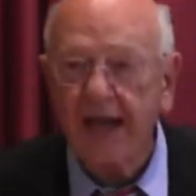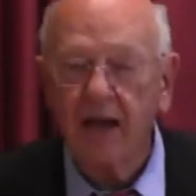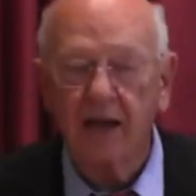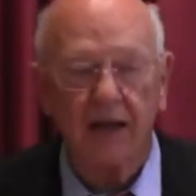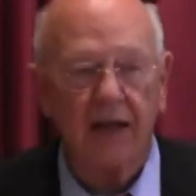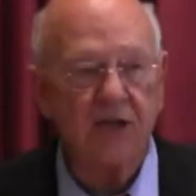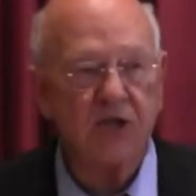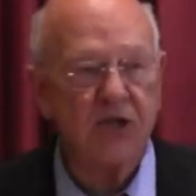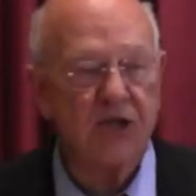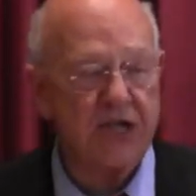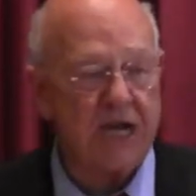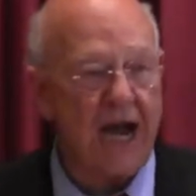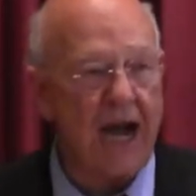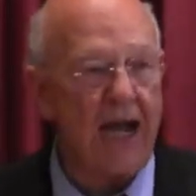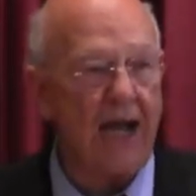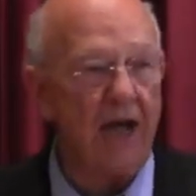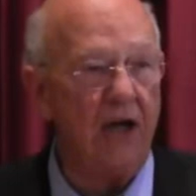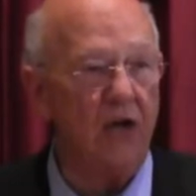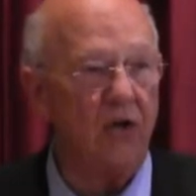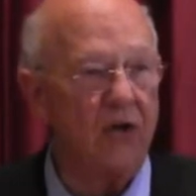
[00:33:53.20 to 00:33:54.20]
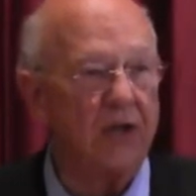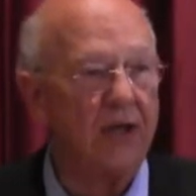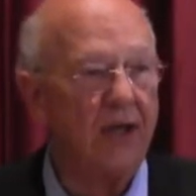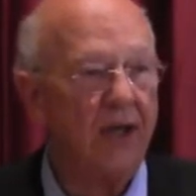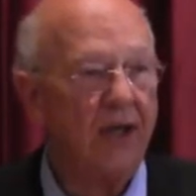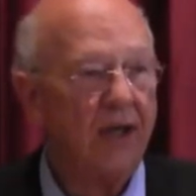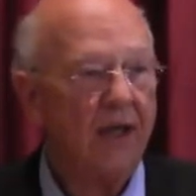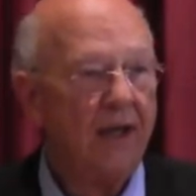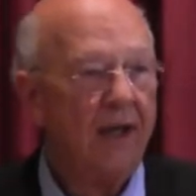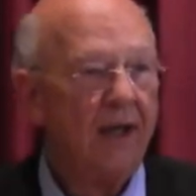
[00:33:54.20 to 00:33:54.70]
thankless child.
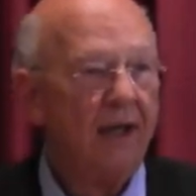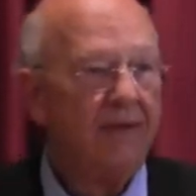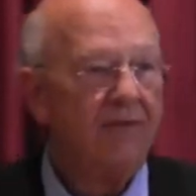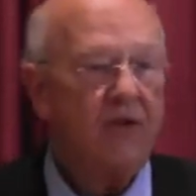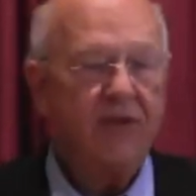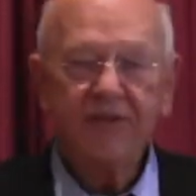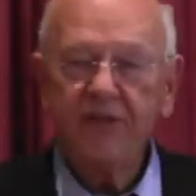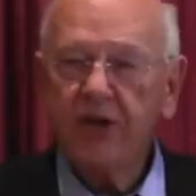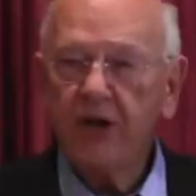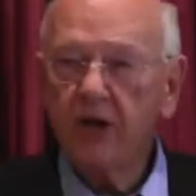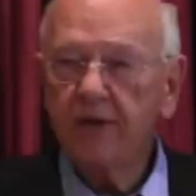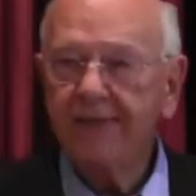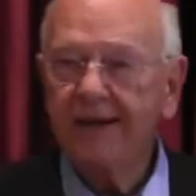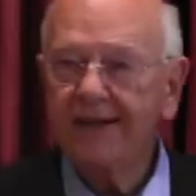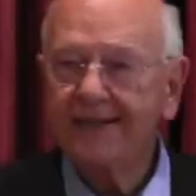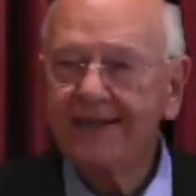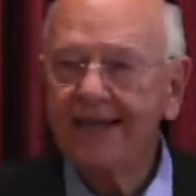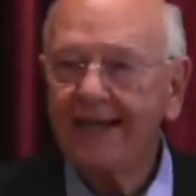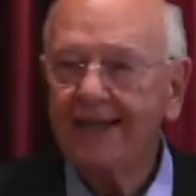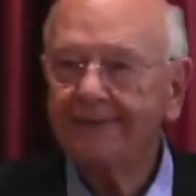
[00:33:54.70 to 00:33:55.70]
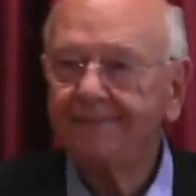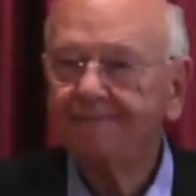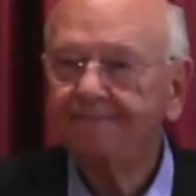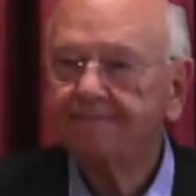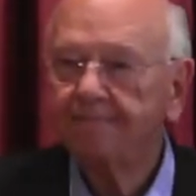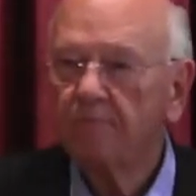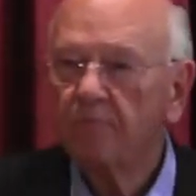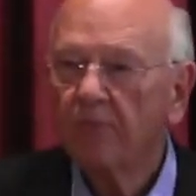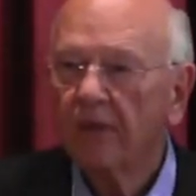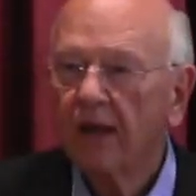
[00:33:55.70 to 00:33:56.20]
You ever thought about that?
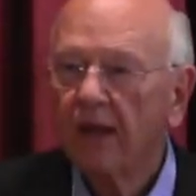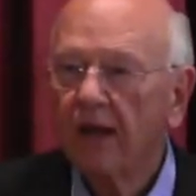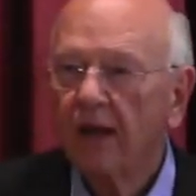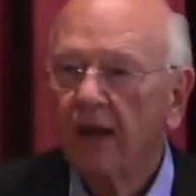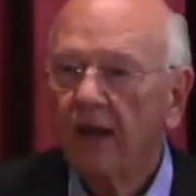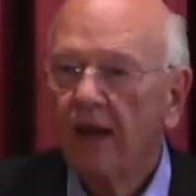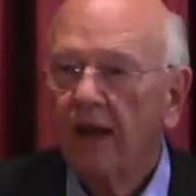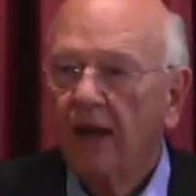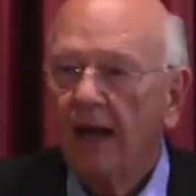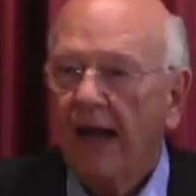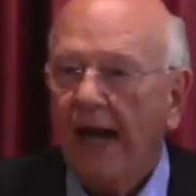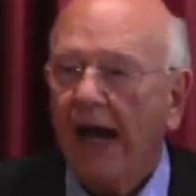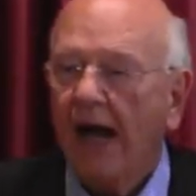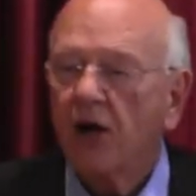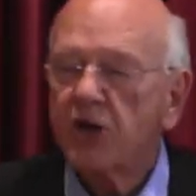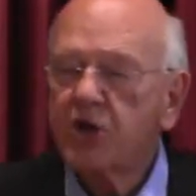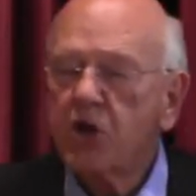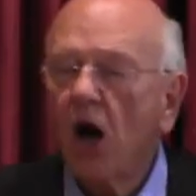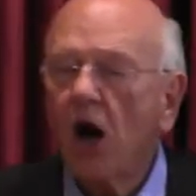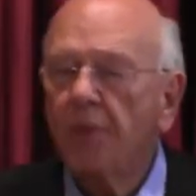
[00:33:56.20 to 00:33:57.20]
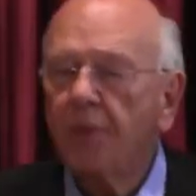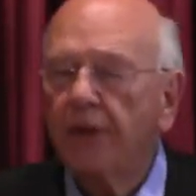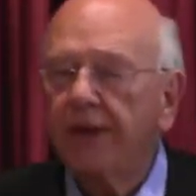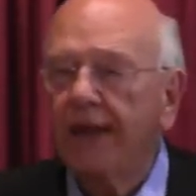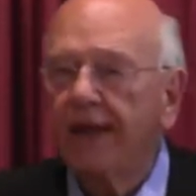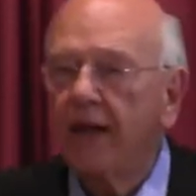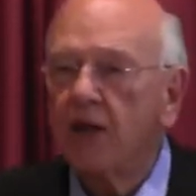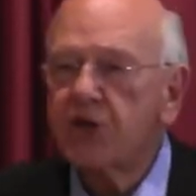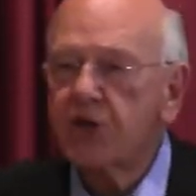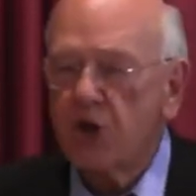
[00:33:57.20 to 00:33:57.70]
How
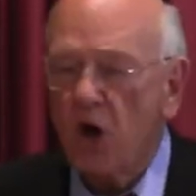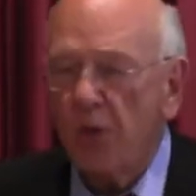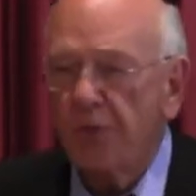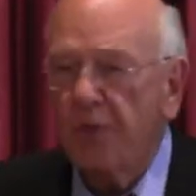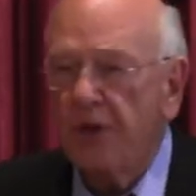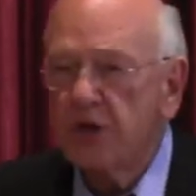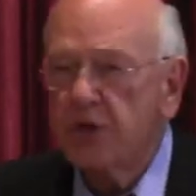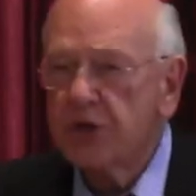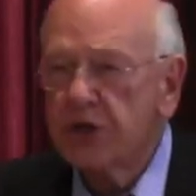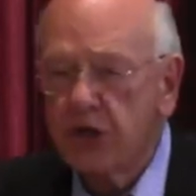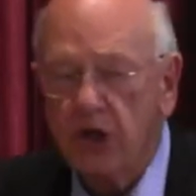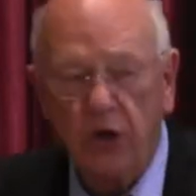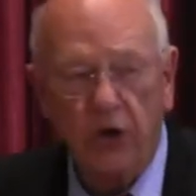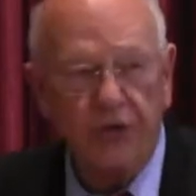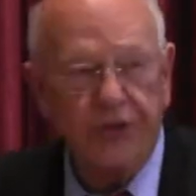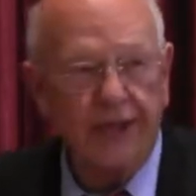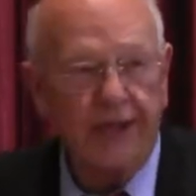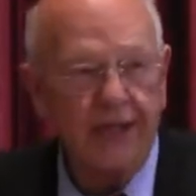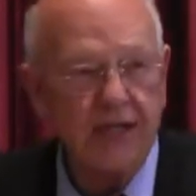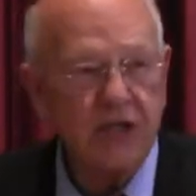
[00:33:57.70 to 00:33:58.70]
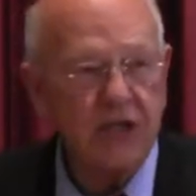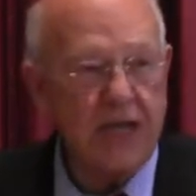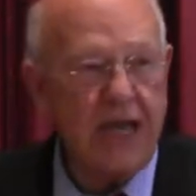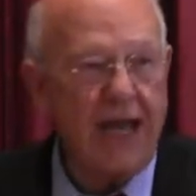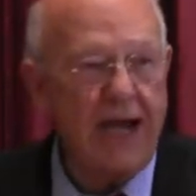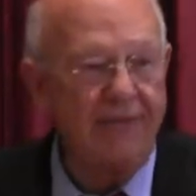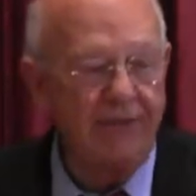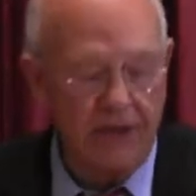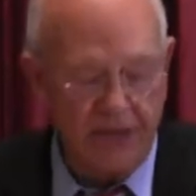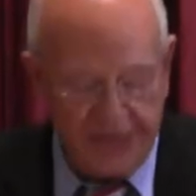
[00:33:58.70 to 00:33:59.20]
sharper than a serpent's tooth it is
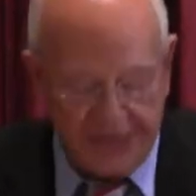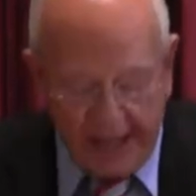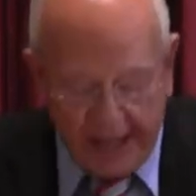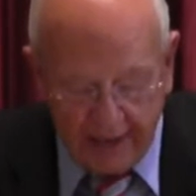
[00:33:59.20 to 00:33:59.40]
to have a